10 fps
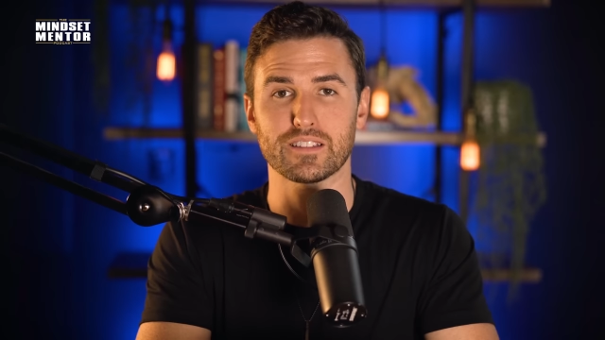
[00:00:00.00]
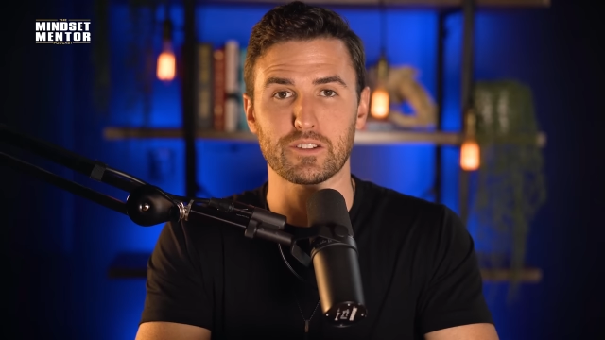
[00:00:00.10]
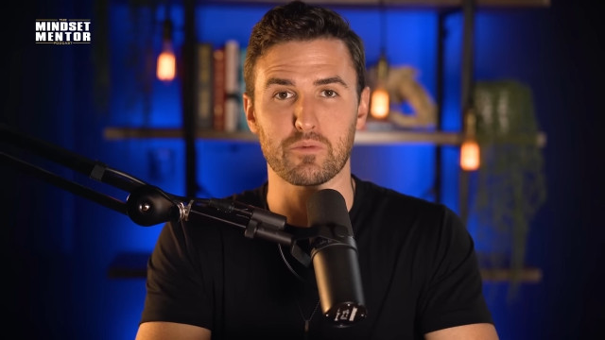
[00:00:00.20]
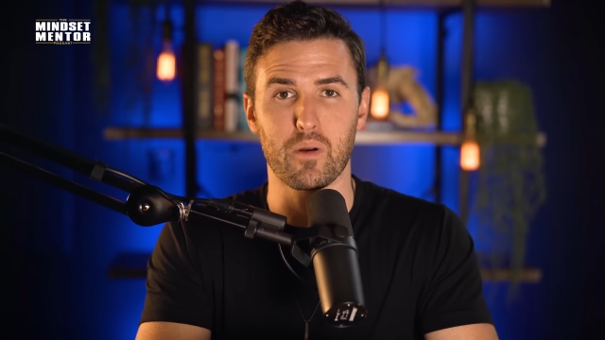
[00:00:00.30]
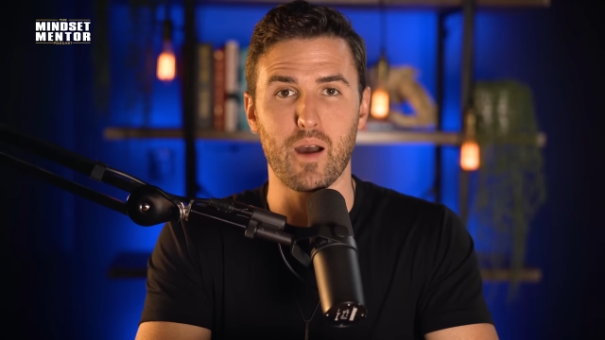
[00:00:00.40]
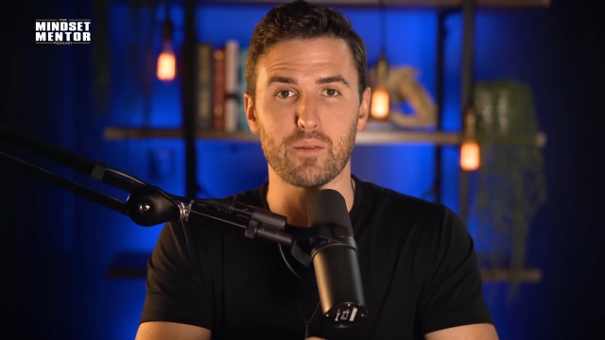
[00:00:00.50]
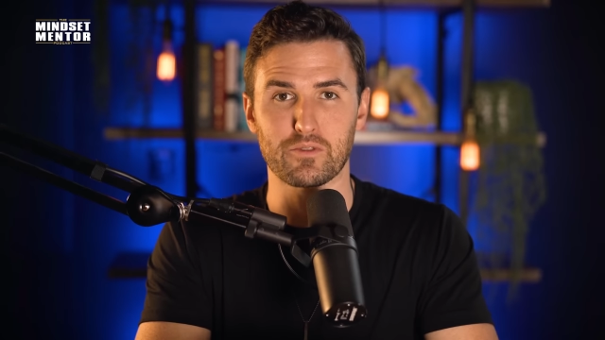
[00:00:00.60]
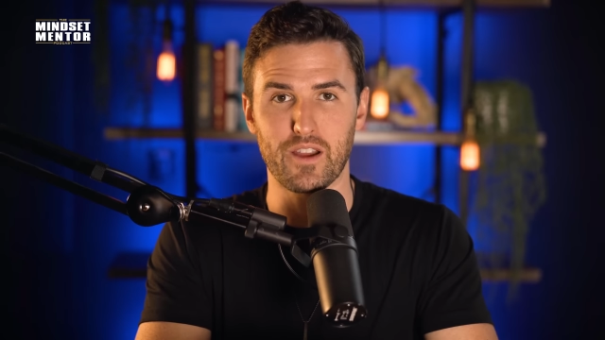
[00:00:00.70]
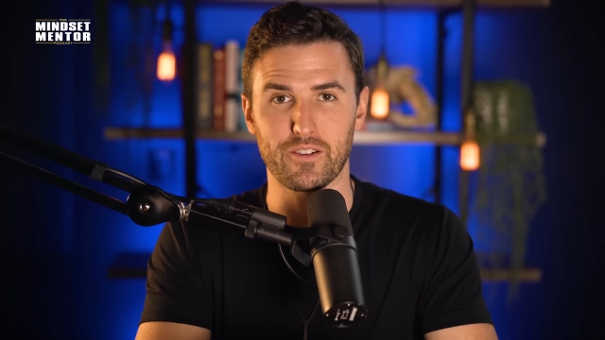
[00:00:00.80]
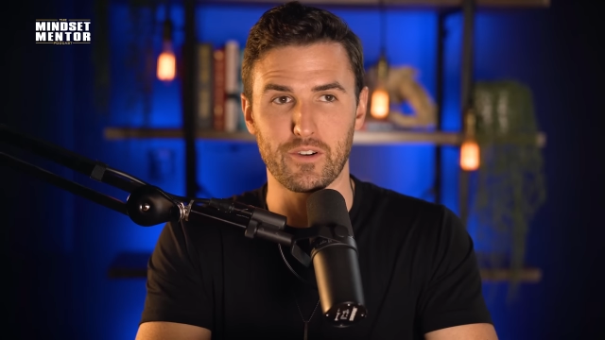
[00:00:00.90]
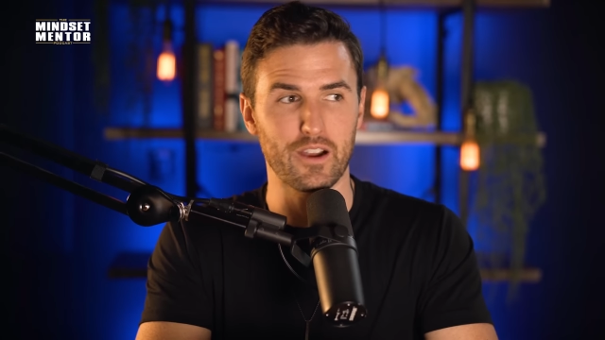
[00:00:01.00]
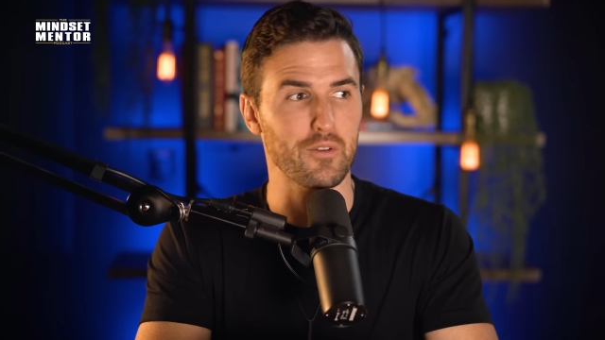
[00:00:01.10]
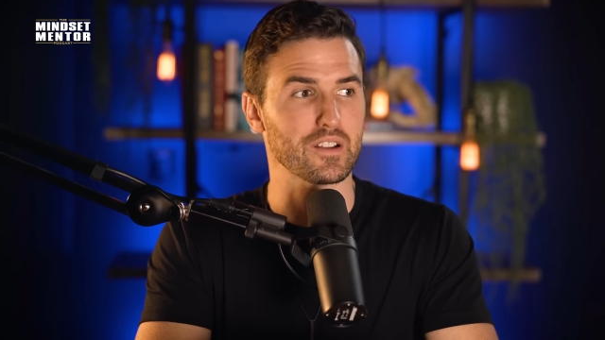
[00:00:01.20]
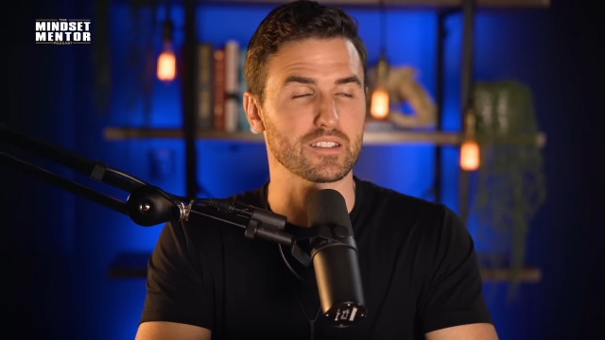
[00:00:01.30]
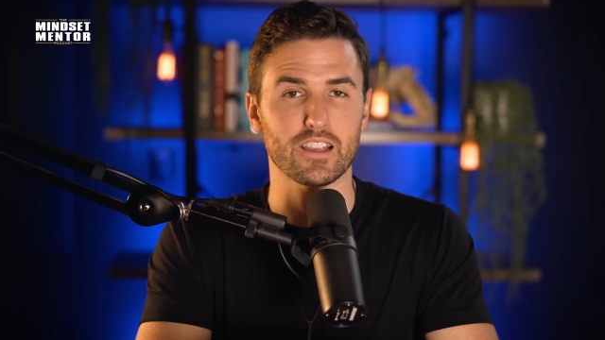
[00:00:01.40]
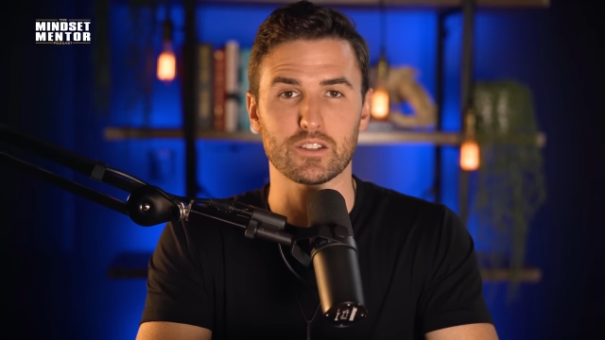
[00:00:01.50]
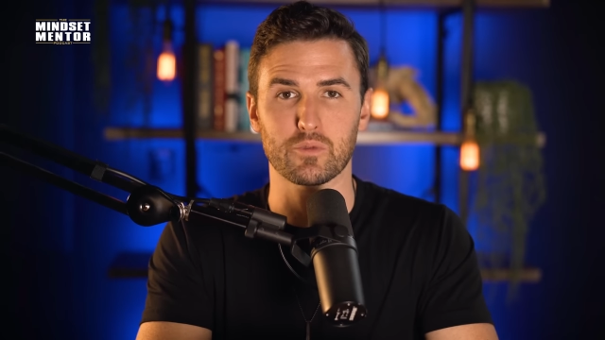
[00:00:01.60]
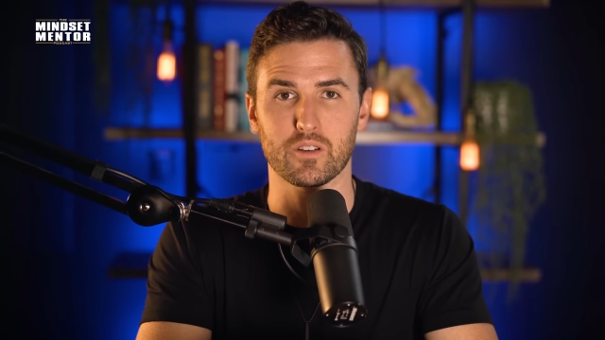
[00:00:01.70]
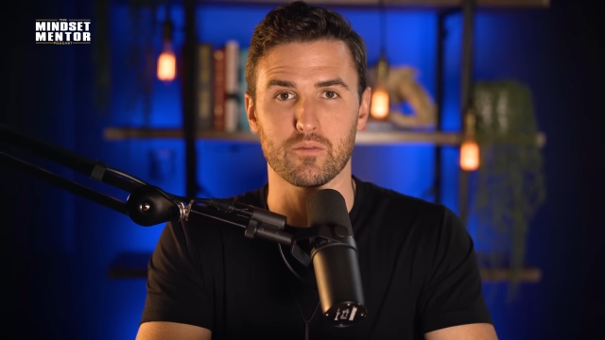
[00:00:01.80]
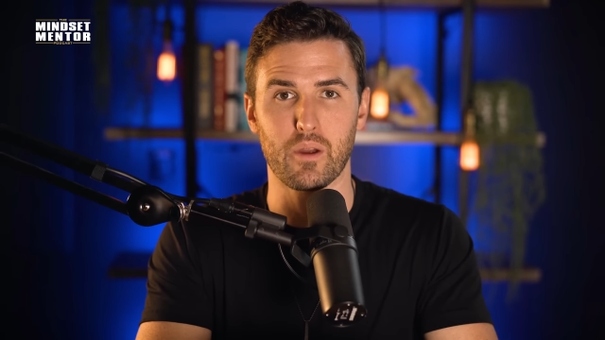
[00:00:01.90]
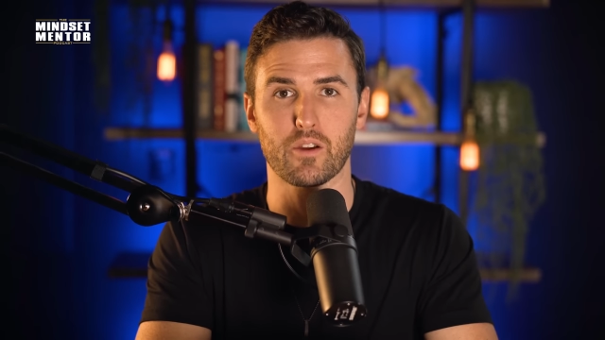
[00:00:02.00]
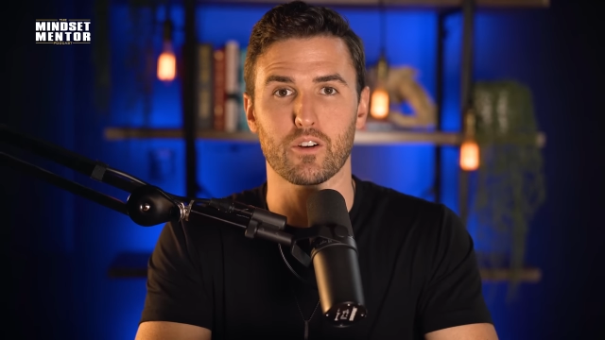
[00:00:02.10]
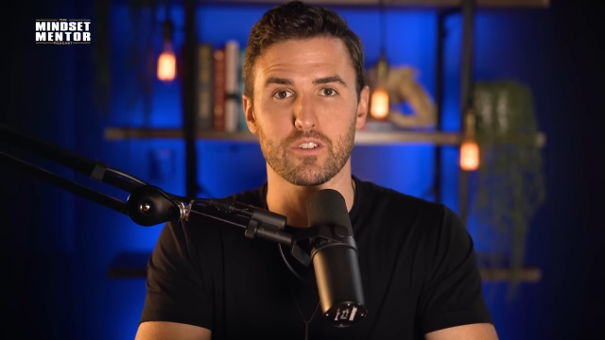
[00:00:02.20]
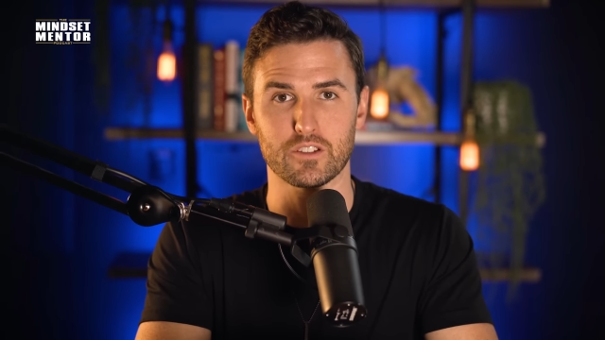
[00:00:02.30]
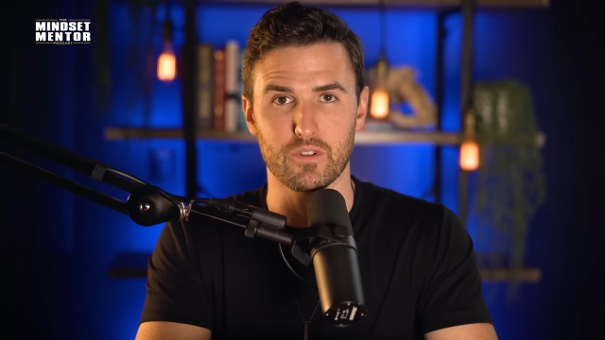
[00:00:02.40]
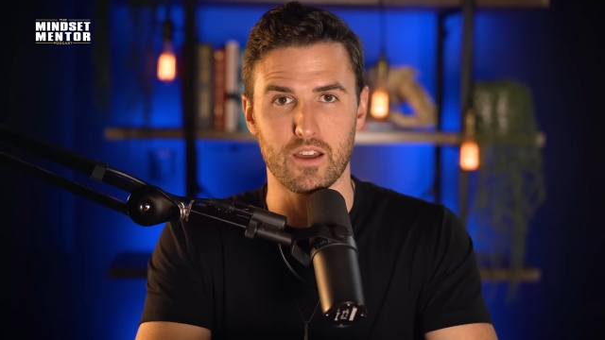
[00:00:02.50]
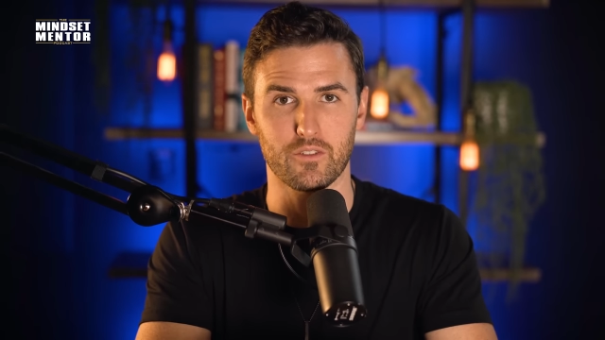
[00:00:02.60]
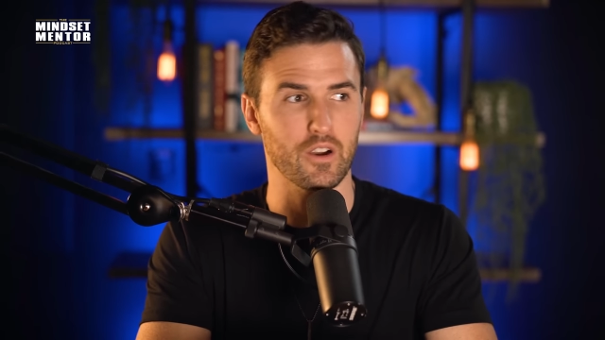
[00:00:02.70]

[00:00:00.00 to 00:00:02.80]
to say this when my mom's around, or I don't want to say this when my girlfriend's around,